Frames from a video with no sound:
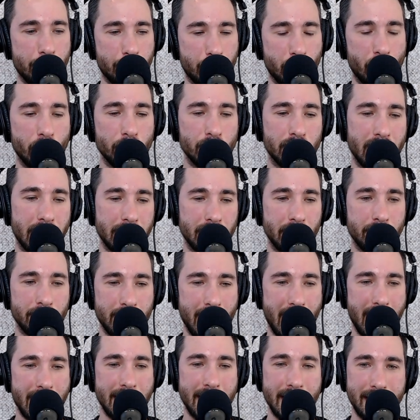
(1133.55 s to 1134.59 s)
the process
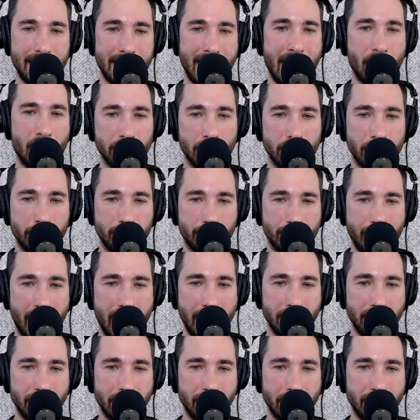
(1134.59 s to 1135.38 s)
of getting it down to the